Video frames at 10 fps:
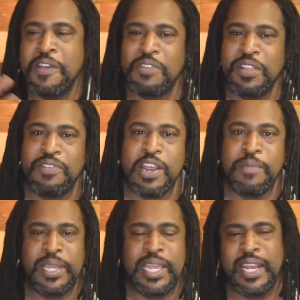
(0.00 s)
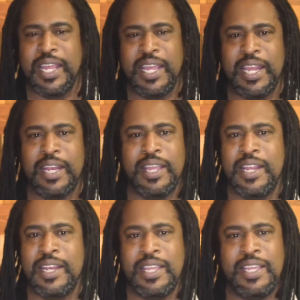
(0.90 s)
from the very beginning,
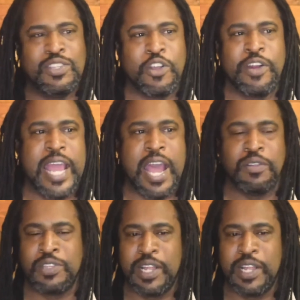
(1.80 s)
and he's already out.